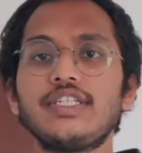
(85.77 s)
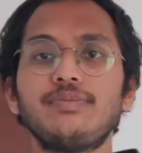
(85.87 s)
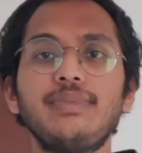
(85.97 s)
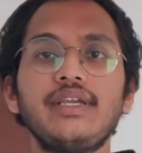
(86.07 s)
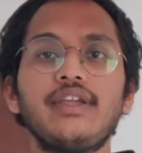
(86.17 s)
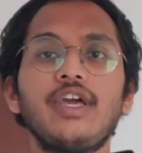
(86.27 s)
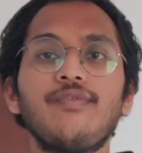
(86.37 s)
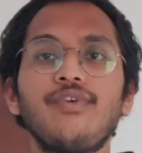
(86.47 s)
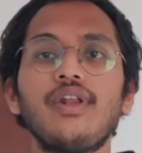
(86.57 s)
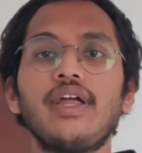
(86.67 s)
Just be
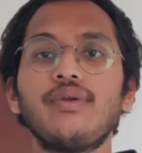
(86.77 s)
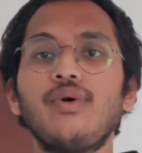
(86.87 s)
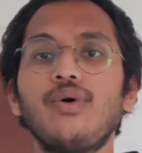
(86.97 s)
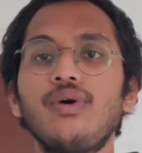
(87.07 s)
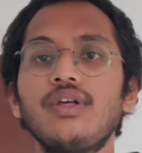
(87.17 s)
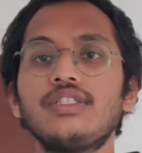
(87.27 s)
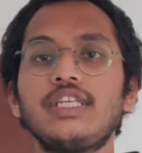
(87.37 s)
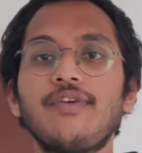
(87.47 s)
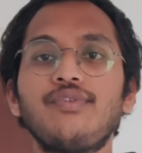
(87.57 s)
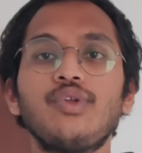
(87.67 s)
careful and go
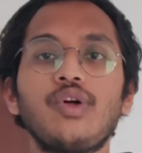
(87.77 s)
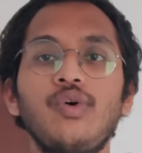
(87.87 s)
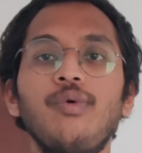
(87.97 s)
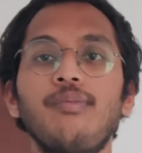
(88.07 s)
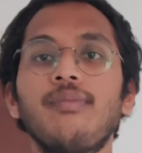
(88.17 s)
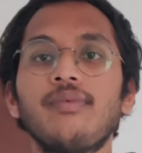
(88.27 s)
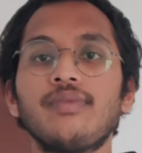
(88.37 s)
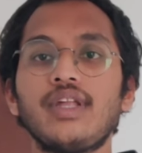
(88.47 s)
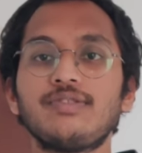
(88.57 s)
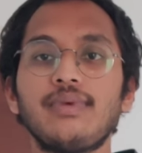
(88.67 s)
safe to the home.
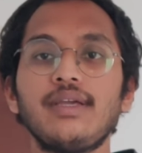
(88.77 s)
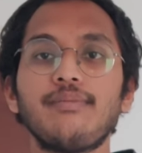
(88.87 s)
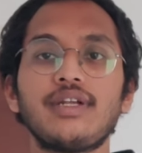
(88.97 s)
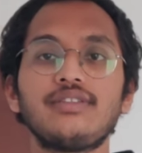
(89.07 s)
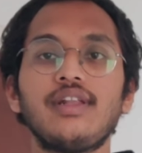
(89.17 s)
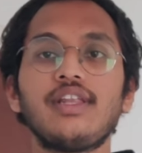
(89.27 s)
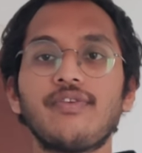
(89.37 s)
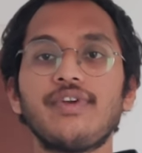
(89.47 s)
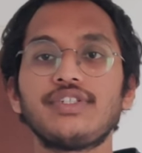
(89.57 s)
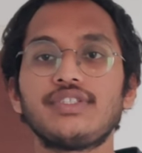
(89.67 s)
That's my personal
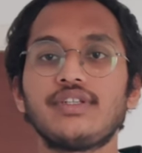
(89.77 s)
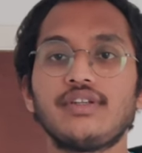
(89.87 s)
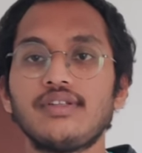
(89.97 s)
request.